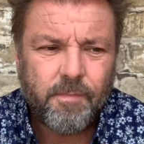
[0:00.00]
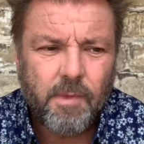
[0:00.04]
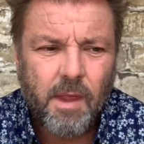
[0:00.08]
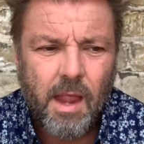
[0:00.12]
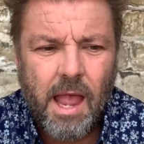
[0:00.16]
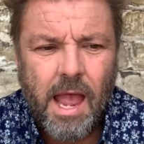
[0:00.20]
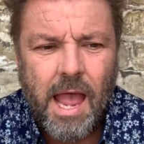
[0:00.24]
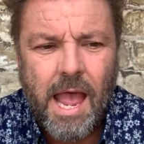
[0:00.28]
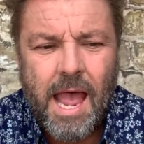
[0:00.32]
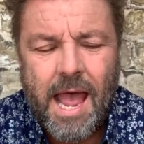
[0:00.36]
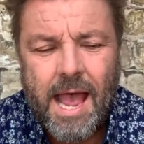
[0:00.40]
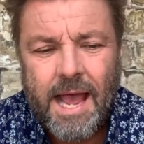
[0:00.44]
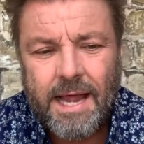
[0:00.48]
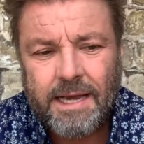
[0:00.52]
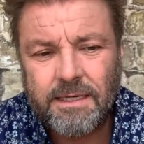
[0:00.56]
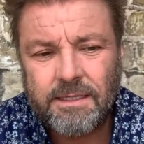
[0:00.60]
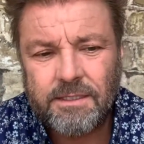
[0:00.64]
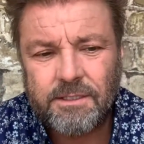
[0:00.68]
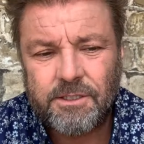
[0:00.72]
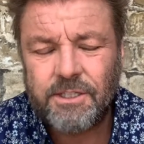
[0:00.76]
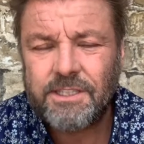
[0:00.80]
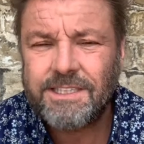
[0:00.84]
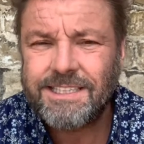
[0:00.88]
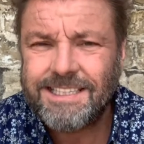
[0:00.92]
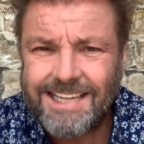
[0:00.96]
and
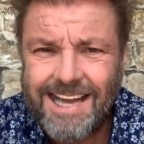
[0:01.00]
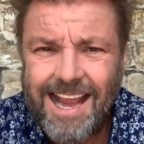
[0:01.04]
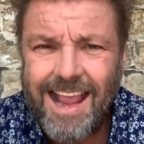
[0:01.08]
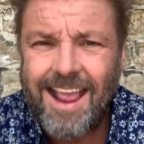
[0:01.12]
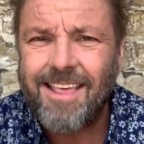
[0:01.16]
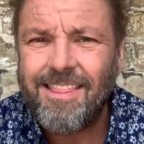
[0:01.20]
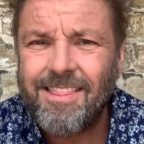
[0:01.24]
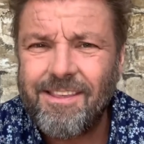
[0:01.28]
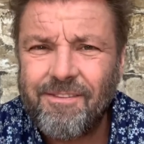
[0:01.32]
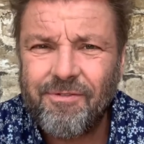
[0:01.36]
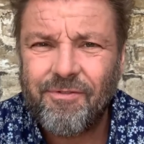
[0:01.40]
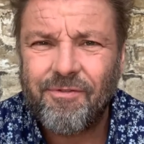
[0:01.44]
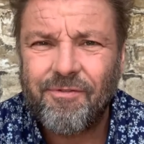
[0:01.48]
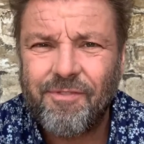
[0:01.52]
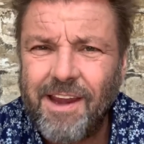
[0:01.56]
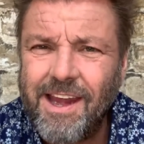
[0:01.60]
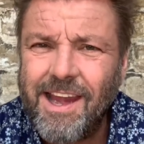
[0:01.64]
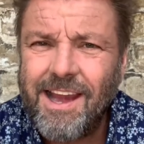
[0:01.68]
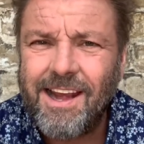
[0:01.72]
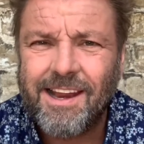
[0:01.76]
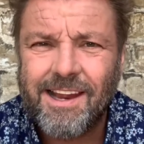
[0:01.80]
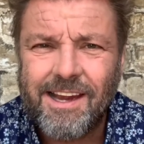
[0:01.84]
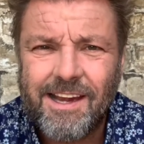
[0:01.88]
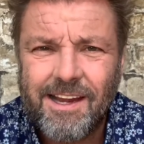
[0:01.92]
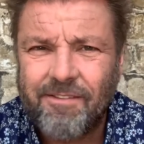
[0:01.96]
just get the
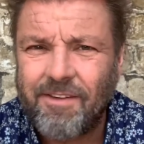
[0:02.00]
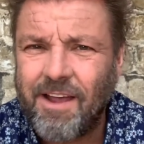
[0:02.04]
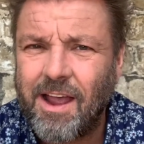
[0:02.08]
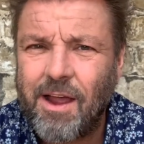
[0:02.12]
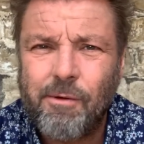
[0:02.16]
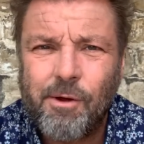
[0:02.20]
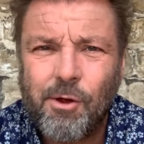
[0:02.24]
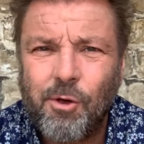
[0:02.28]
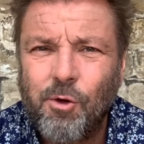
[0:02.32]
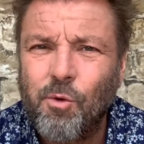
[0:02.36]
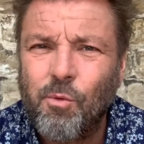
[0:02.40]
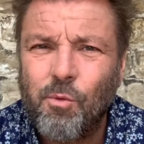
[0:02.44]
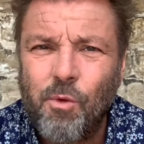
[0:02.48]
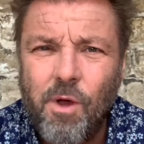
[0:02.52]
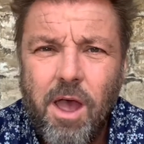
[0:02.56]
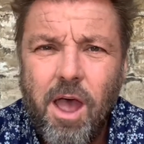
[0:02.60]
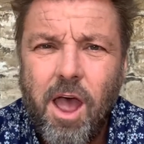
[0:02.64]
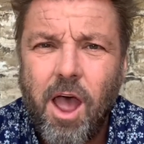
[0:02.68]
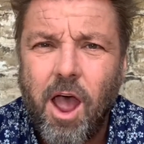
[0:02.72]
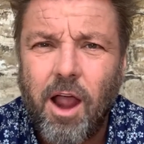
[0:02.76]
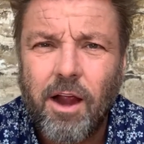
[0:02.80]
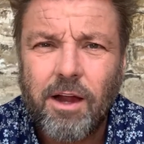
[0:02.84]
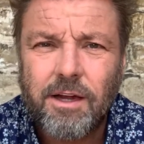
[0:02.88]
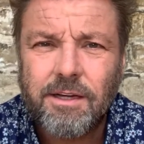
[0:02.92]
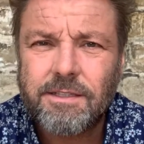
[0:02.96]
feeling of how it all
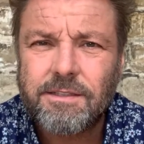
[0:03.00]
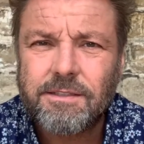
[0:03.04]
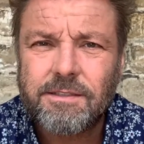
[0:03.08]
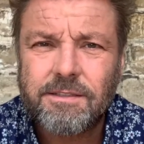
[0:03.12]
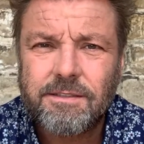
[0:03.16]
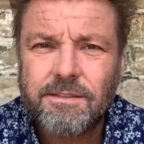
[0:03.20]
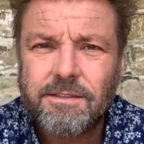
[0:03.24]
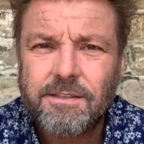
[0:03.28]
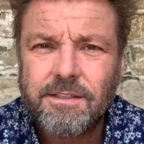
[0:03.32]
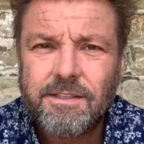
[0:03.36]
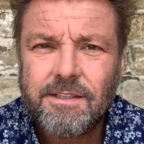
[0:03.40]
works.